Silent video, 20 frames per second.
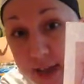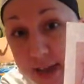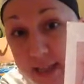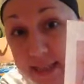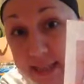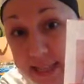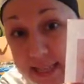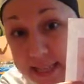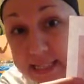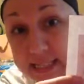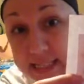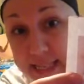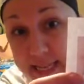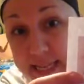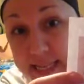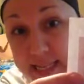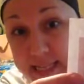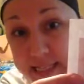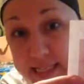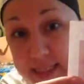This
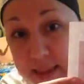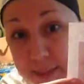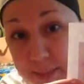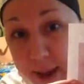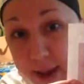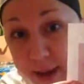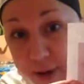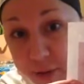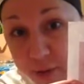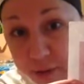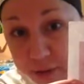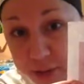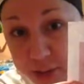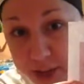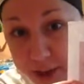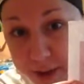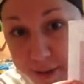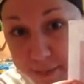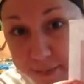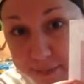is the
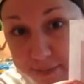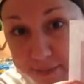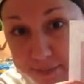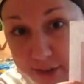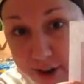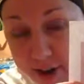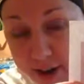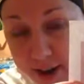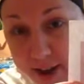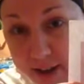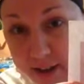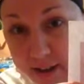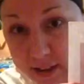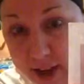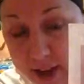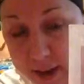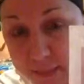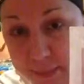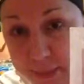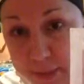microchip. All right. A
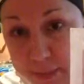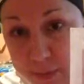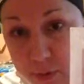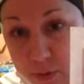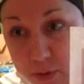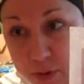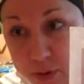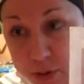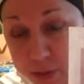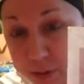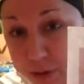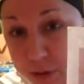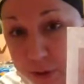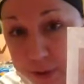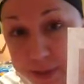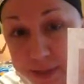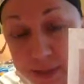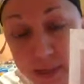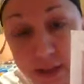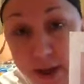lot of people do know
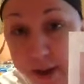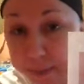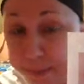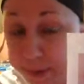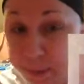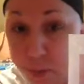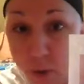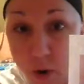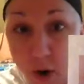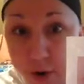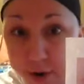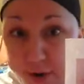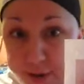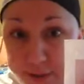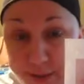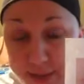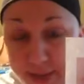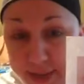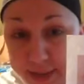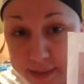this. A lot of people will argue
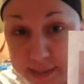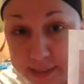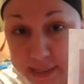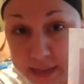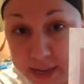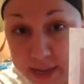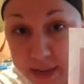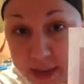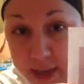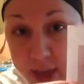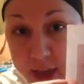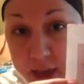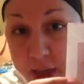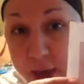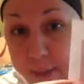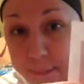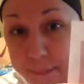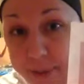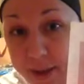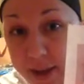against it,
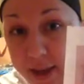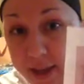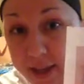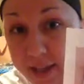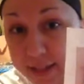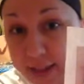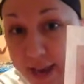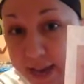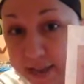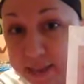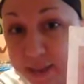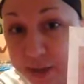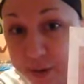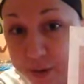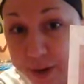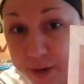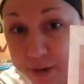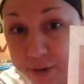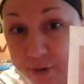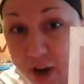but that's the
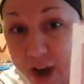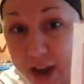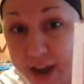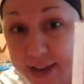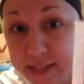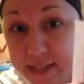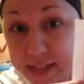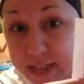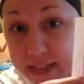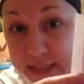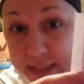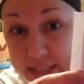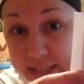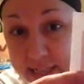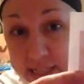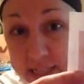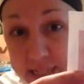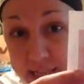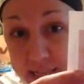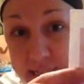grain of rice. And
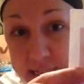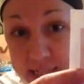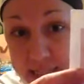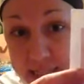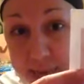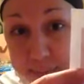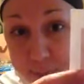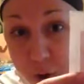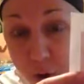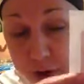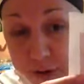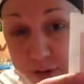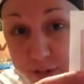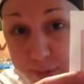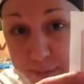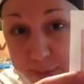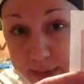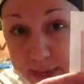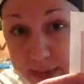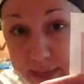this is the mark of
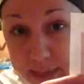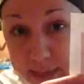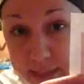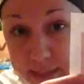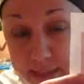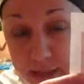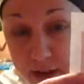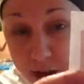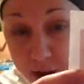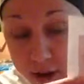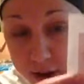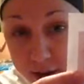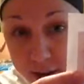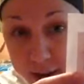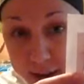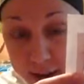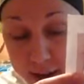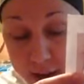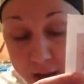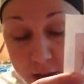the beast. All
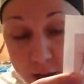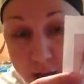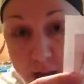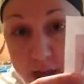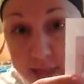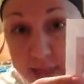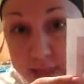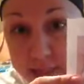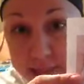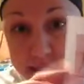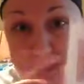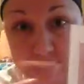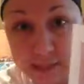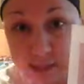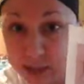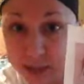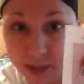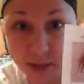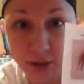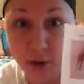right. This
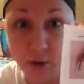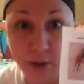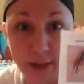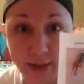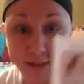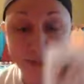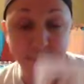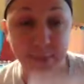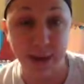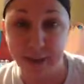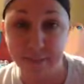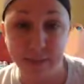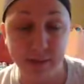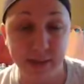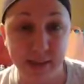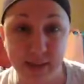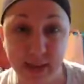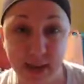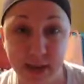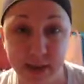is going to go like the Bible
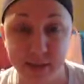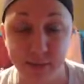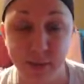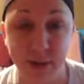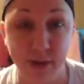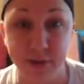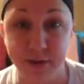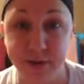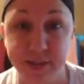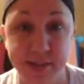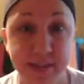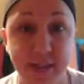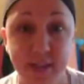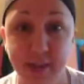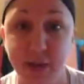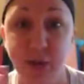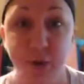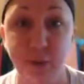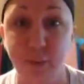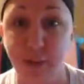says, whether it's
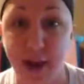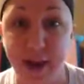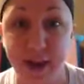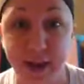in your right